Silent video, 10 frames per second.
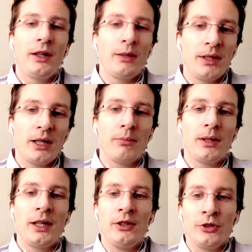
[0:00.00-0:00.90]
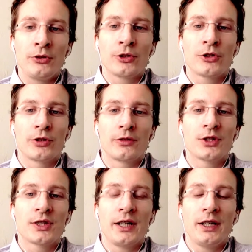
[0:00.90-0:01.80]
MDM agent or server
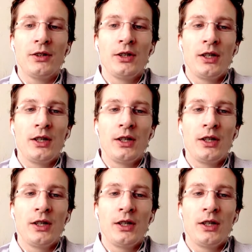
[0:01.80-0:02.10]
side.